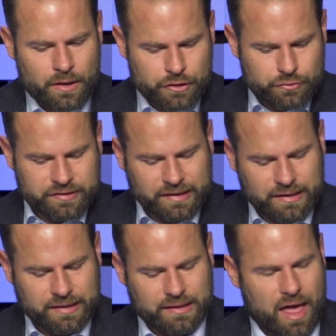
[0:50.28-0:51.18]

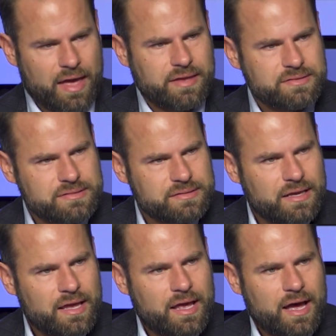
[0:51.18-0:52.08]
utility lines,
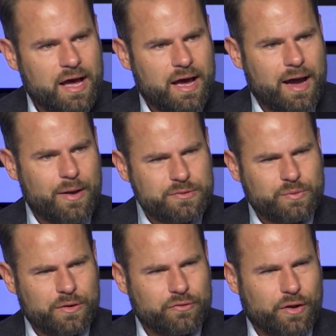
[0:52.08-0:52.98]
I was
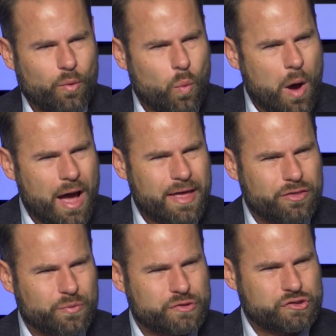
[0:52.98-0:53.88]
wondering why
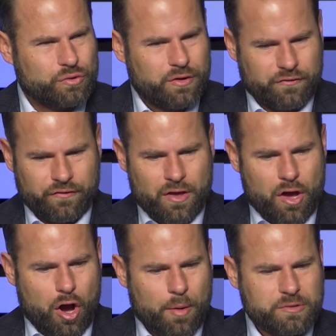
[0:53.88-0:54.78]
there was sort of
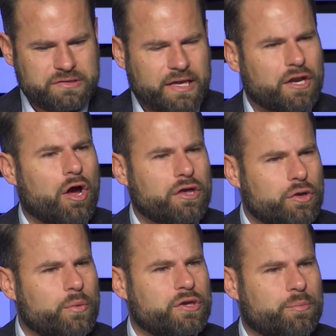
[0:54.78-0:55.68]
almost like an, you
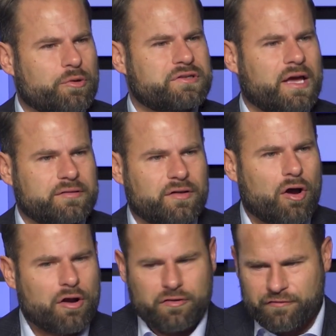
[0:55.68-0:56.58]
know, when you protect an
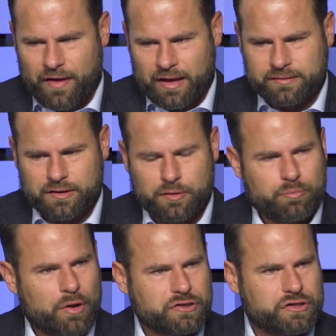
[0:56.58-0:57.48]
artifact and you
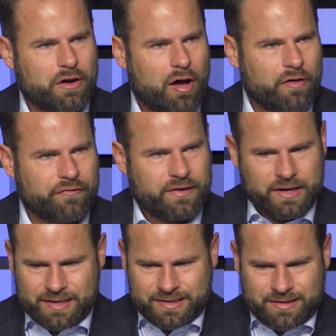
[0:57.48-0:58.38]
brush it off and
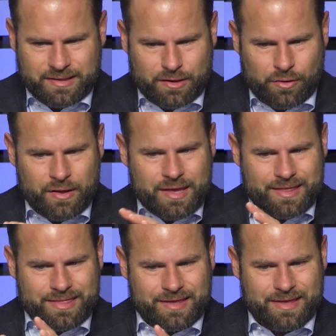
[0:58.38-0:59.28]
it, you know,
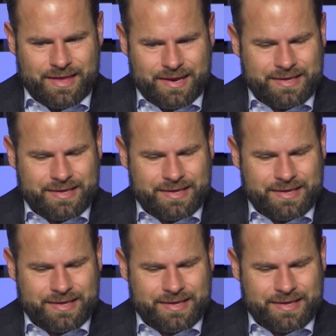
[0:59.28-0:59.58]
that it